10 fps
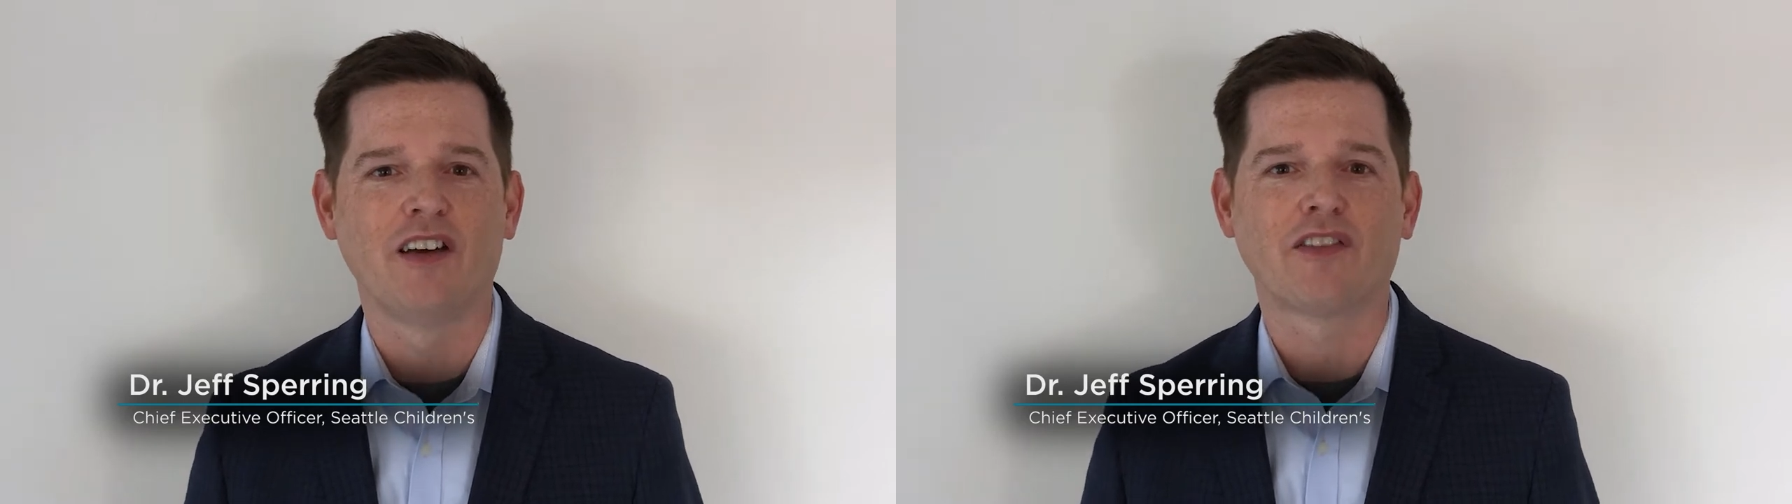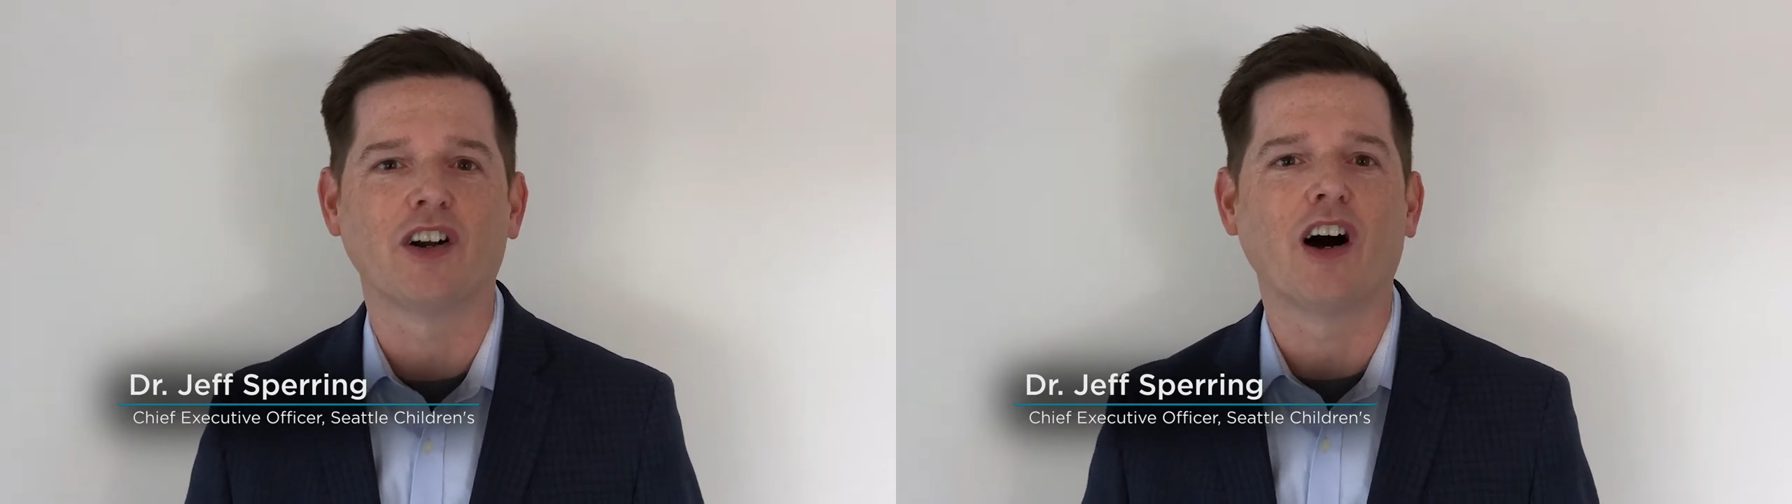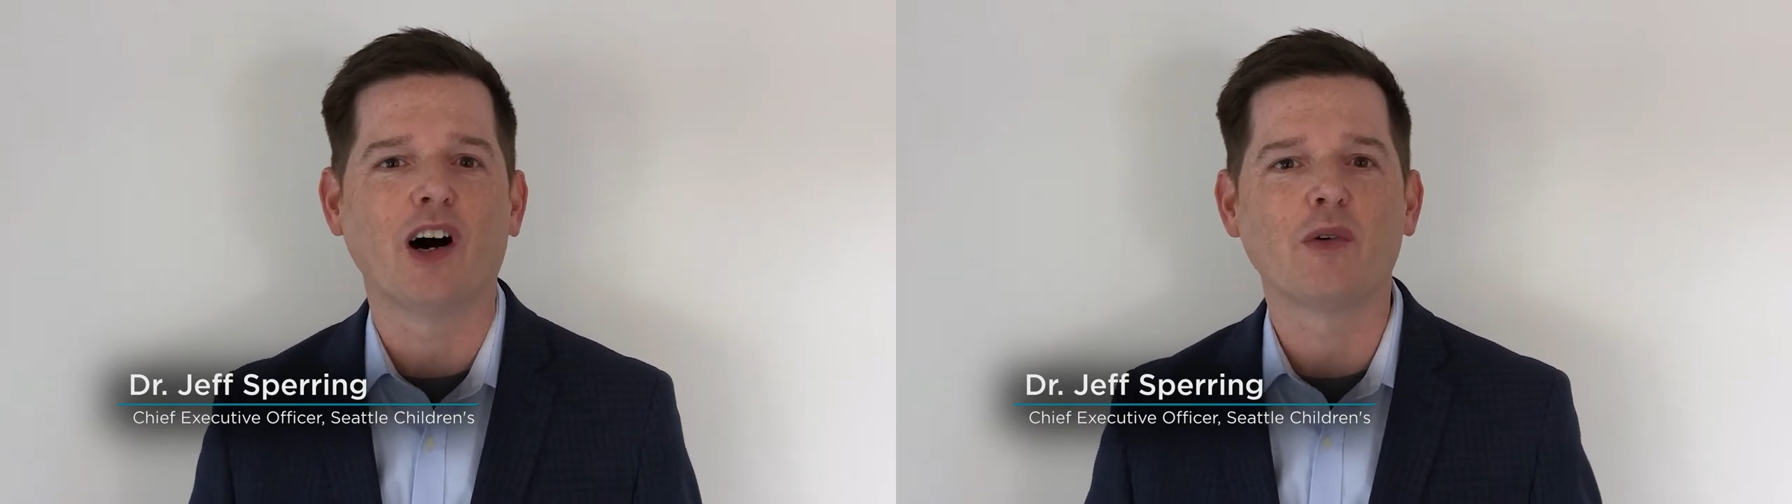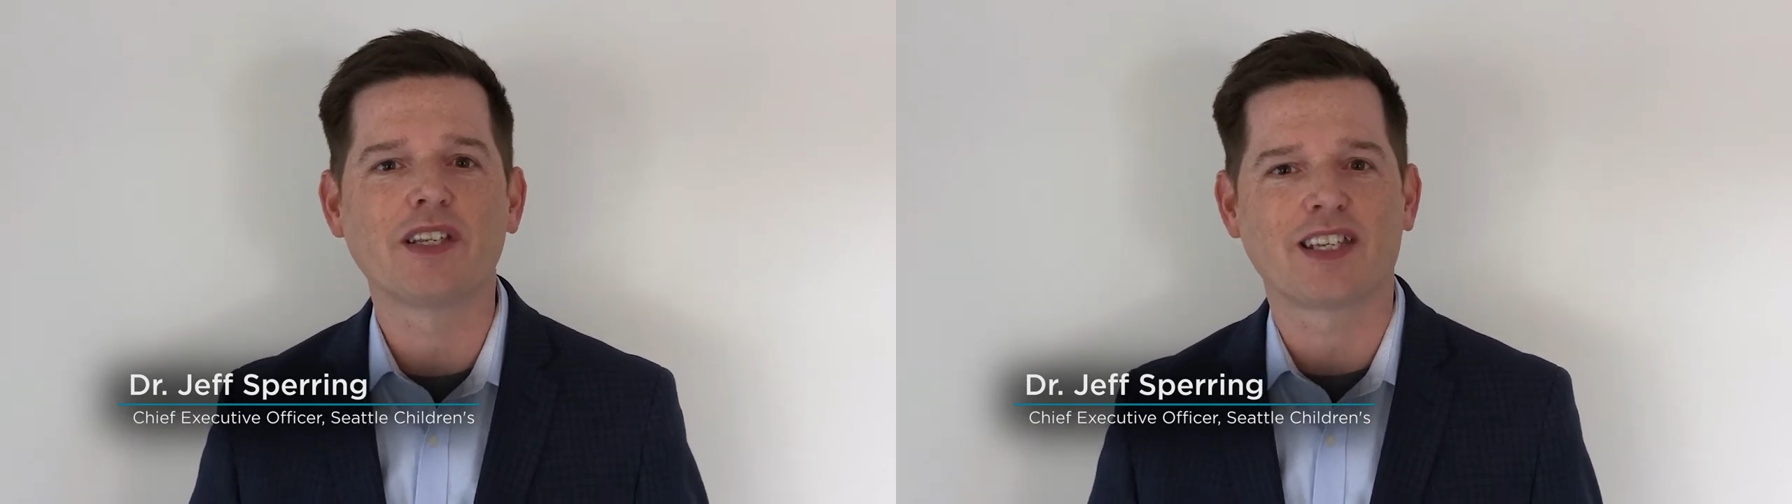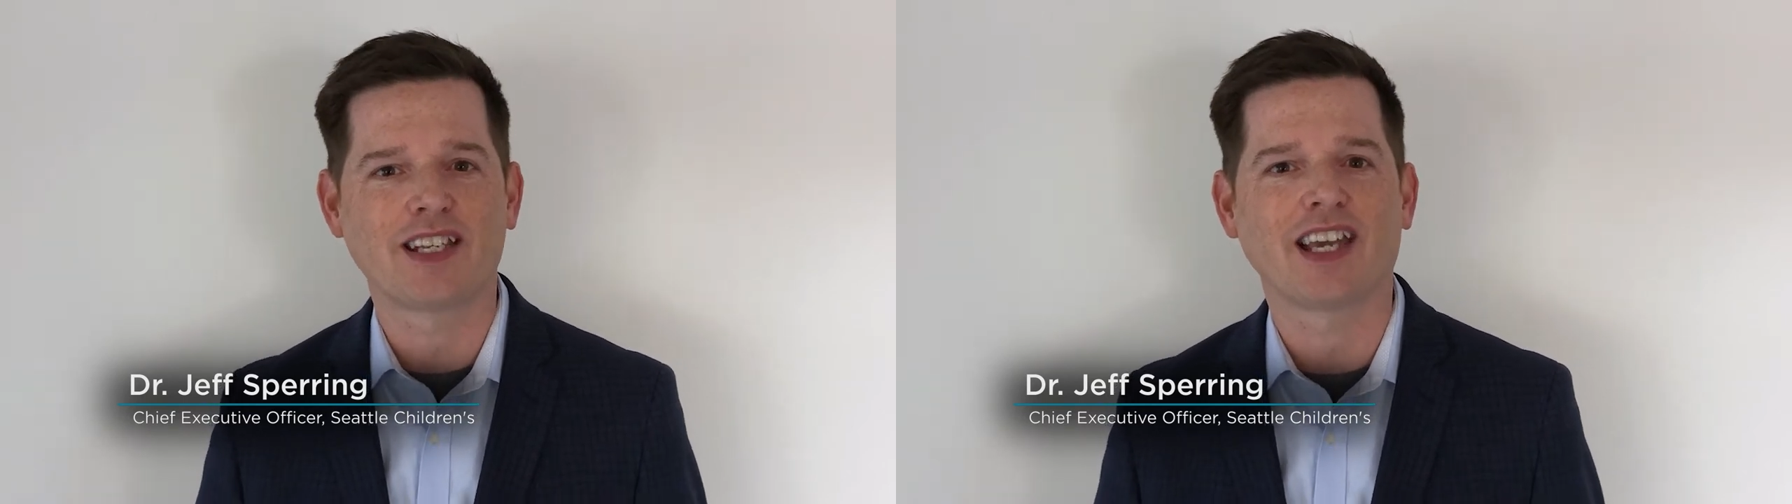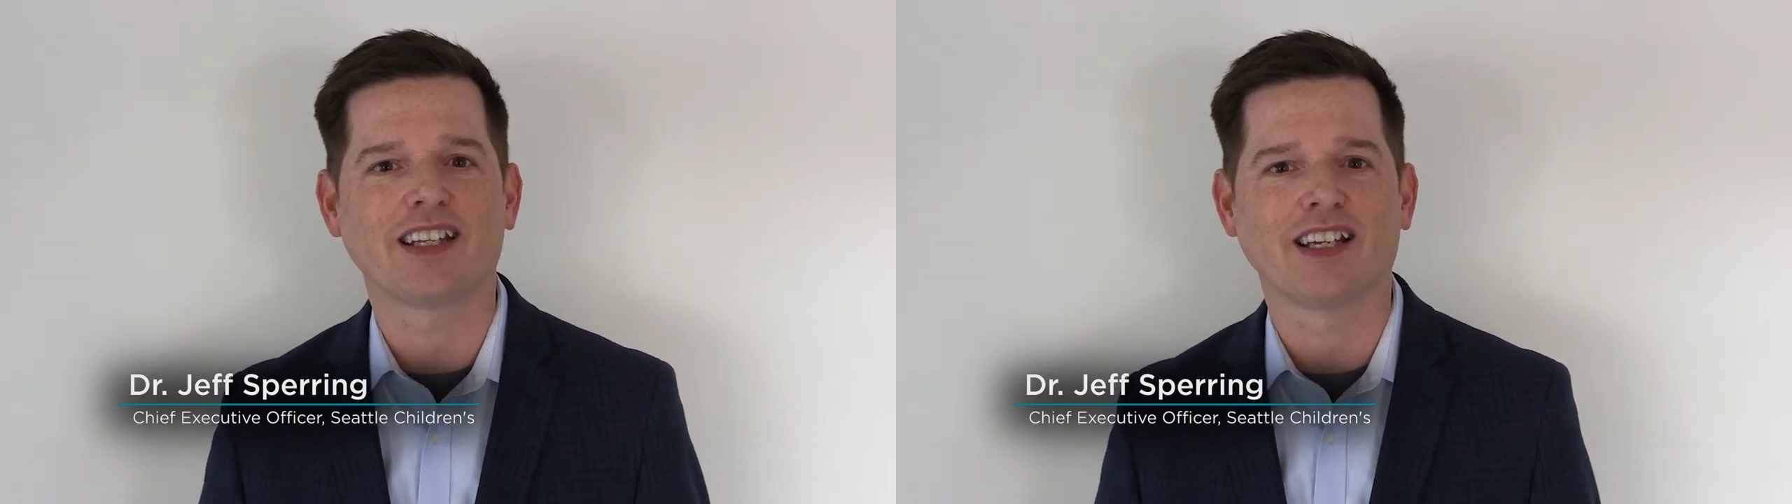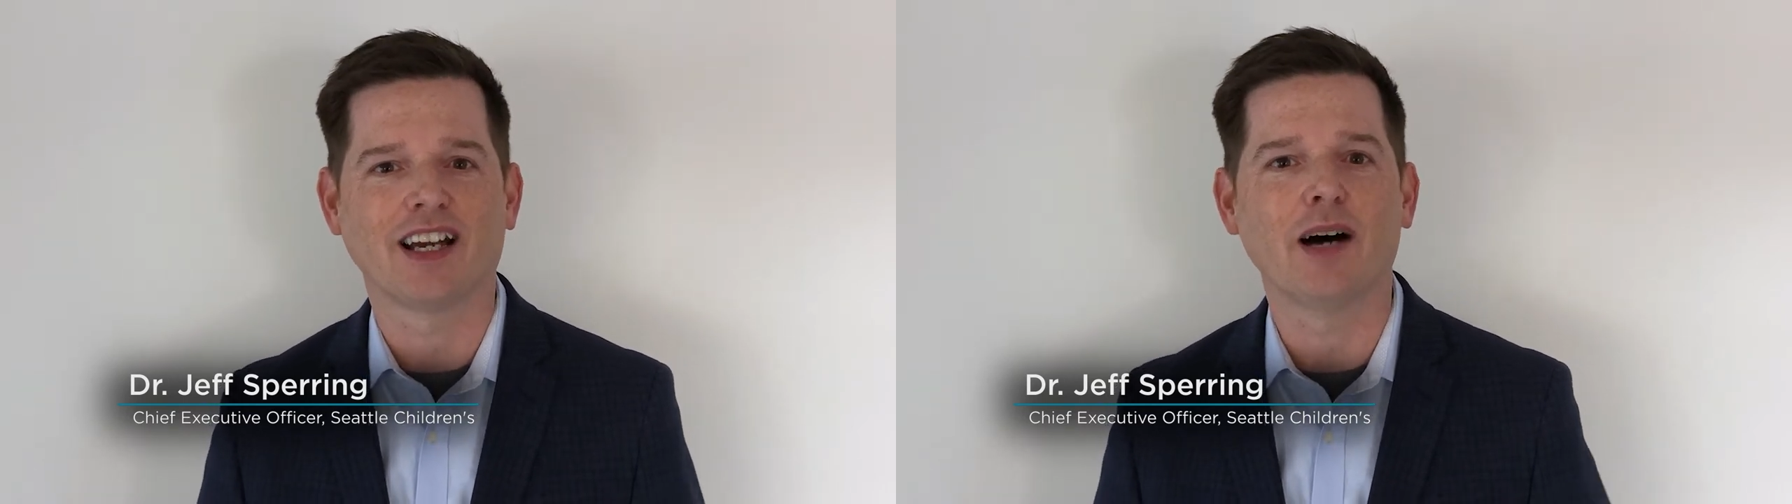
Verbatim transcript: for always standing